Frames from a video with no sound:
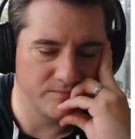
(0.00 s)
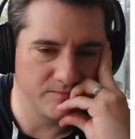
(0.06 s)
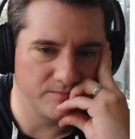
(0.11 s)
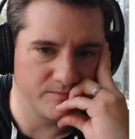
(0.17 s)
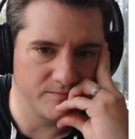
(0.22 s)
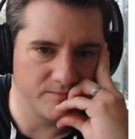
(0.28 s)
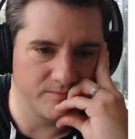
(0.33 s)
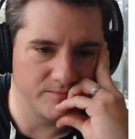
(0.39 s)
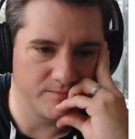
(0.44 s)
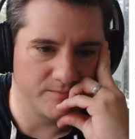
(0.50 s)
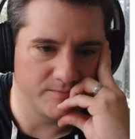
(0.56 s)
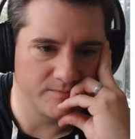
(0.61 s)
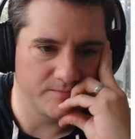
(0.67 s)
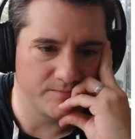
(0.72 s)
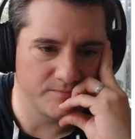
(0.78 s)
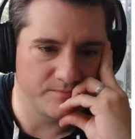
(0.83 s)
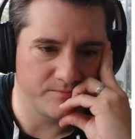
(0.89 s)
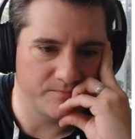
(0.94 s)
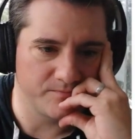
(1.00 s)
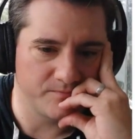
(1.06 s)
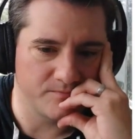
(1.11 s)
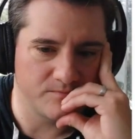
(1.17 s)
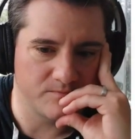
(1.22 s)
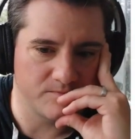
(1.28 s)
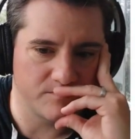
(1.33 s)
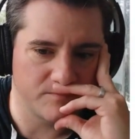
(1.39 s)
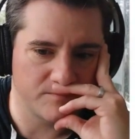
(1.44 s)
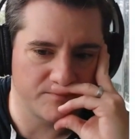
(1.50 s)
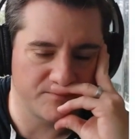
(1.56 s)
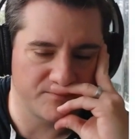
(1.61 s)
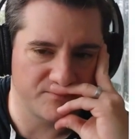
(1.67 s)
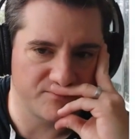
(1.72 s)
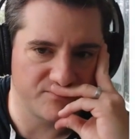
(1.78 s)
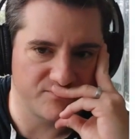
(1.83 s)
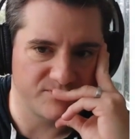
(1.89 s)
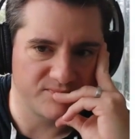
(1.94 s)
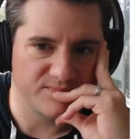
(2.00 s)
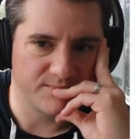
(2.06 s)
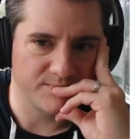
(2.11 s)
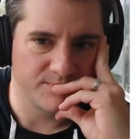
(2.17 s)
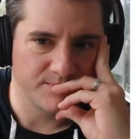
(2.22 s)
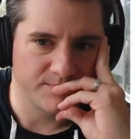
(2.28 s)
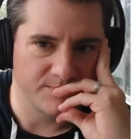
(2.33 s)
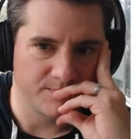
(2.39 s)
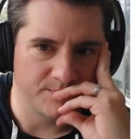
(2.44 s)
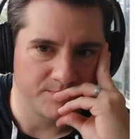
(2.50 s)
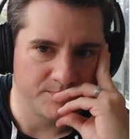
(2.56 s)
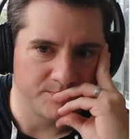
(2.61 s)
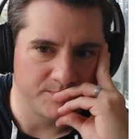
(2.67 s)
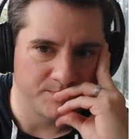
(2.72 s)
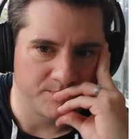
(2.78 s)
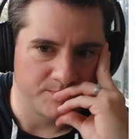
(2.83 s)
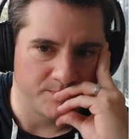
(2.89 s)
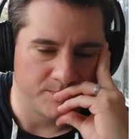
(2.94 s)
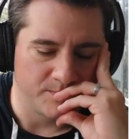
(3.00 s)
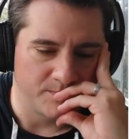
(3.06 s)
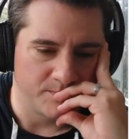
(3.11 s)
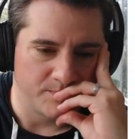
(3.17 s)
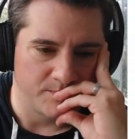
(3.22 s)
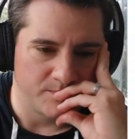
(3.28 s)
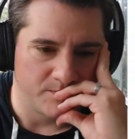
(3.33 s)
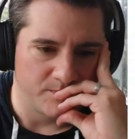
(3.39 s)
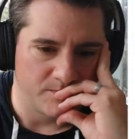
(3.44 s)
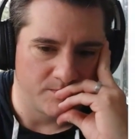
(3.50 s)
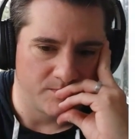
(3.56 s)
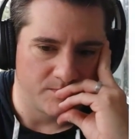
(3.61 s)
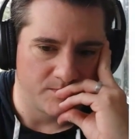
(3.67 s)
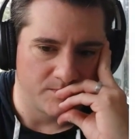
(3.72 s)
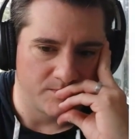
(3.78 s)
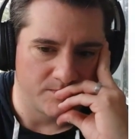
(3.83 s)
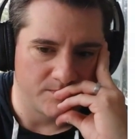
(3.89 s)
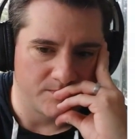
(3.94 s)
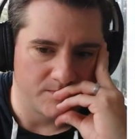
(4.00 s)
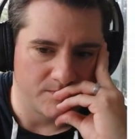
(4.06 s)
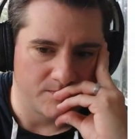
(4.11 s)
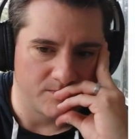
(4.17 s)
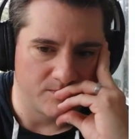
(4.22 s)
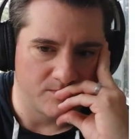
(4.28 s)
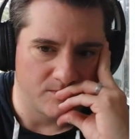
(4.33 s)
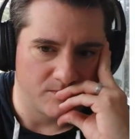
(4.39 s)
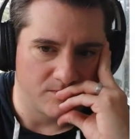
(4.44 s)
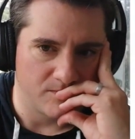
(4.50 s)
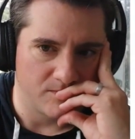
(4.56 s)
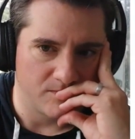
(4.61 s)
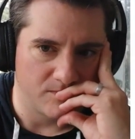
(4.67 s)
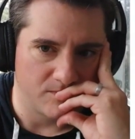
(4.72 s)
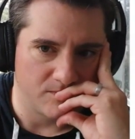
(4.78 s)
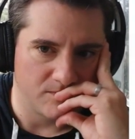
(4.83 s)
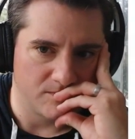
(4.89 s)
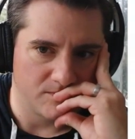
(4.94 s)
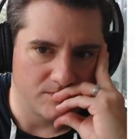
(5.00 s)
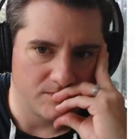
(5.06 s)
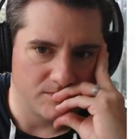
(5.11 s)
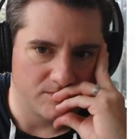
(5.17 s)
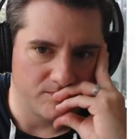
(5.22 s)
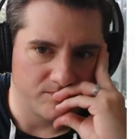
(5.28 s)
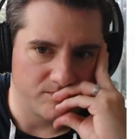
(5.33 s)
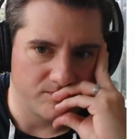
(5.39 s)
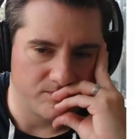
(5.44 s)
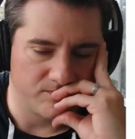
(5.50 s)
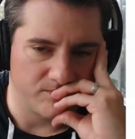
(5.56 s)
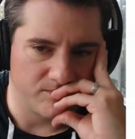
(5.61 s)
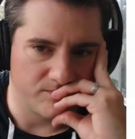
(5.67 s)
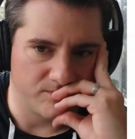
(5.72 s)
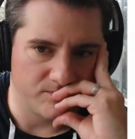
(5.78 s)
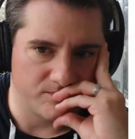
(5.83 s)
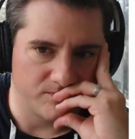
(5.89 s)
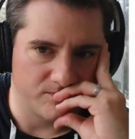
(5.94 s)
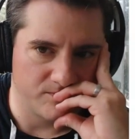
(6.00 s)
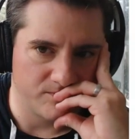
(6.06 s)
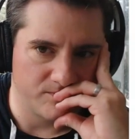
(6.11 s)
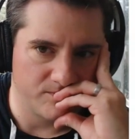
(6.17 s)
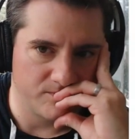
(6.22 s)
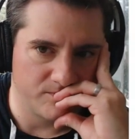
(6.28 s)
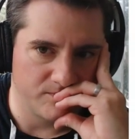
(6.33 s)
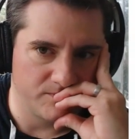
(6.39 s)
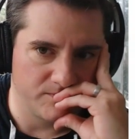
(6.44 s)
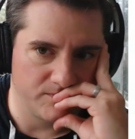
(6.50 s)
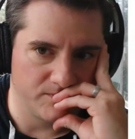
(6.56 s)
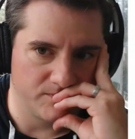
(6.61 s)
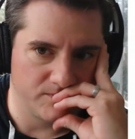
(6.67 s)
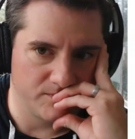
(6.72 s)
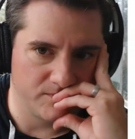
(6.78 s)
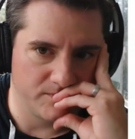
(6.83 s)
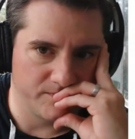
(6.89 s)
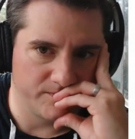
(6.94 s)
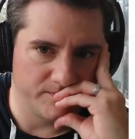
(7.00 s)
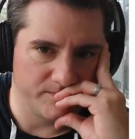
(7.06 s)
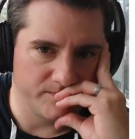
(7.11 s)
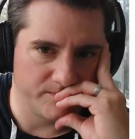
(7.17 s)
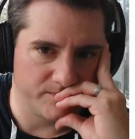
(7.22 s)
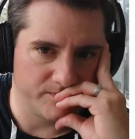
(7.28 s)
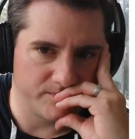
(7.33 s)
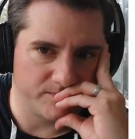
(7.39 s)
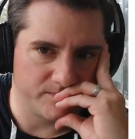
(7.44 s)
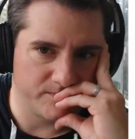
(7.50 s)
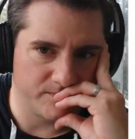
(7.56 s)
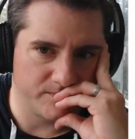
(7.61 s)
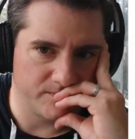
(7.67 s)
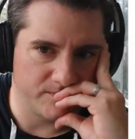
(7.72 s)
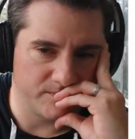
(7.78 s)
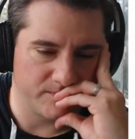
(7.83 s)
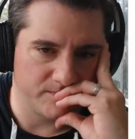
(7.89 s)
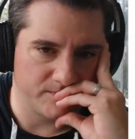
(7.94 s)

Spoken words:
No words are spoken by the person on screen.